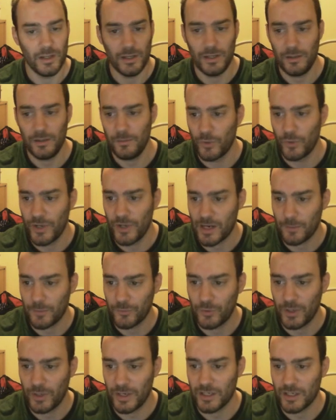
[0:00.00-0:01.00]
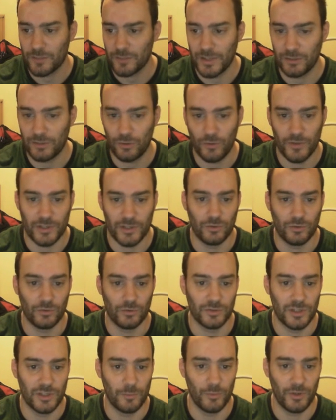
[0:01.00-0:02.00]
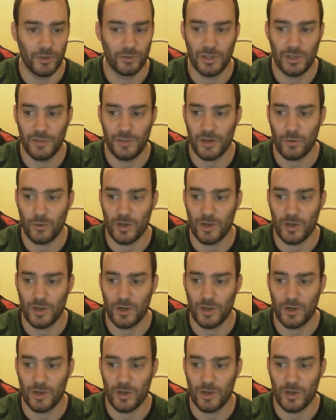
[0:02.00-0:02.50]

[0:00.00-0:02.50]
I'm going to capture the spectrum of these guitars.